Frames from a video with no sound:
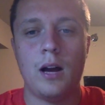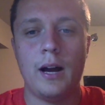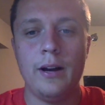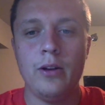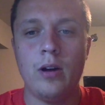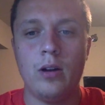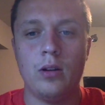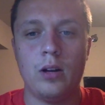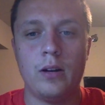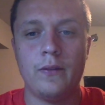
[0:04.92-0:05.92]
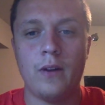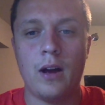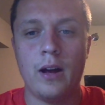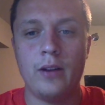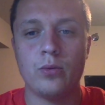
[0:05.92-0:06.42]
I know how a lot of
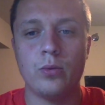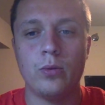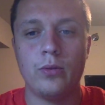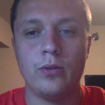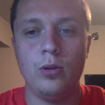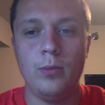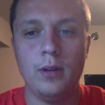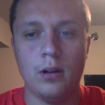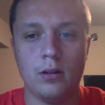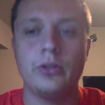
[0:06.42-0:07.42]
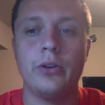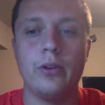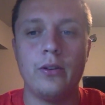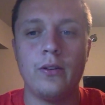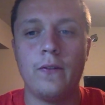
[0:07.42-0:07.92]
high school, soon to be college
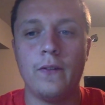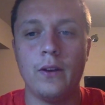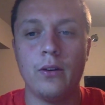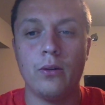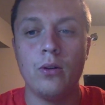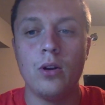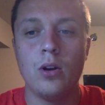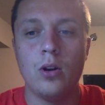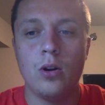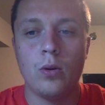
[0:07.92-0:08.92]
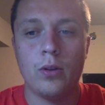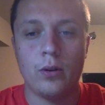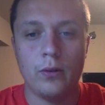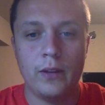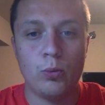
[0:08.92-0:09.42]
students feel with
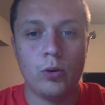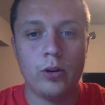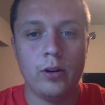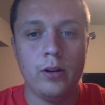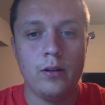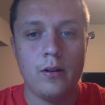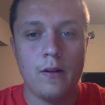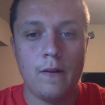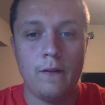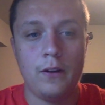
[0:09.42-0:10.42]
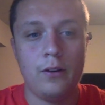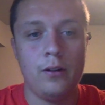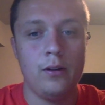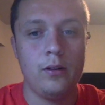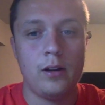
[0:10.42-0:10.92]
all the worry,
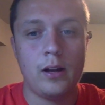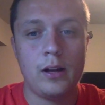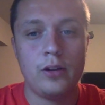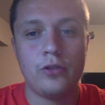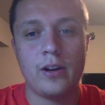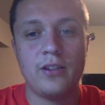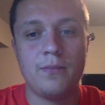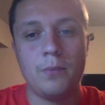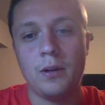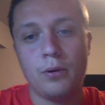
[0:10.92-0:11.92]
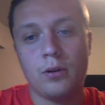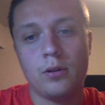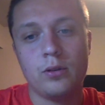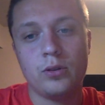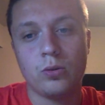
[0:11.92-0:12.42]
fear, and stress being put
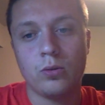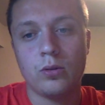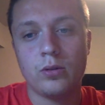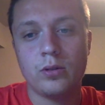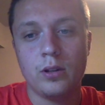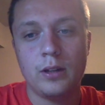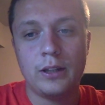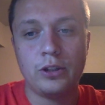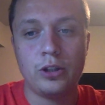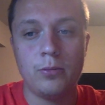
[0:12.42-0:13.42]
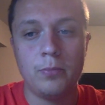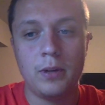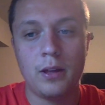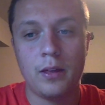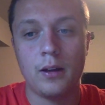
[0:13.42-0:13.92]
on their shoulders. That shouldn't be
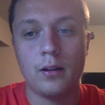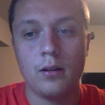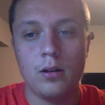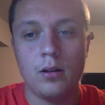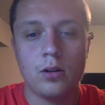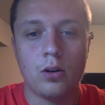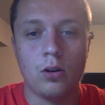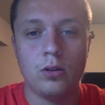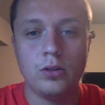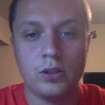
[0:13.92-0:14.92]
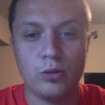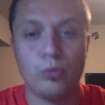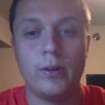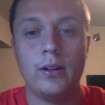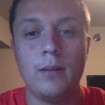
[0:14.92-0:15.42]
a thing. College is a
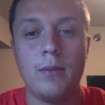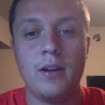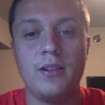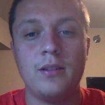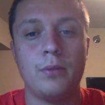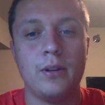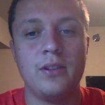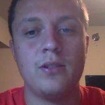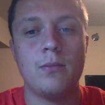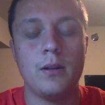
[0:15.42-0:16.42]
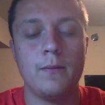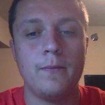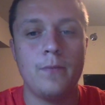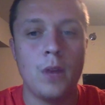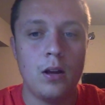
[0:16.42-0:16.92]
really amazing place to be.
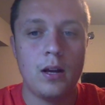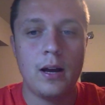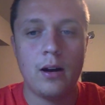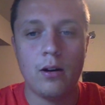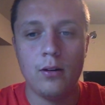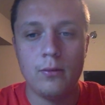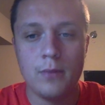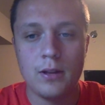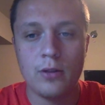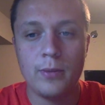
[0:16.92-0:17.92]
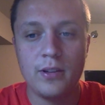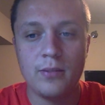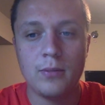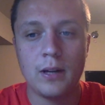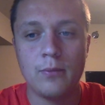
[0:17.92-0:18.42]
Yeah, I'll admit there'll be
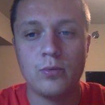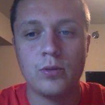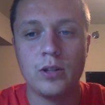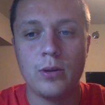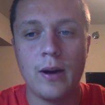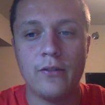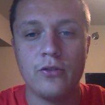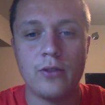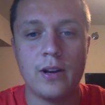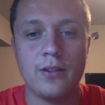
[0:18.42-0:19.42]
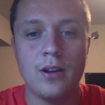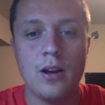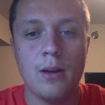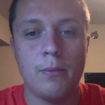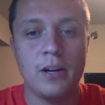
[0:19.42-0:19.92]
some times where you have stress,
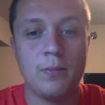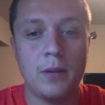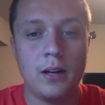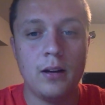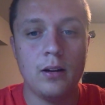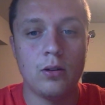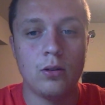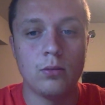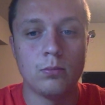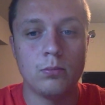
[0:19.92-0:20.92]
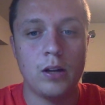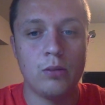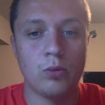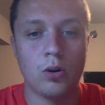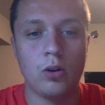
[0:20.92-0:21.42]
but it's being an adult, and
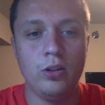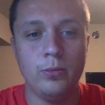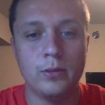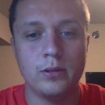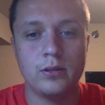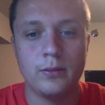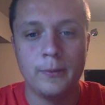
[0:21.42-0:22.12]
we're all humans.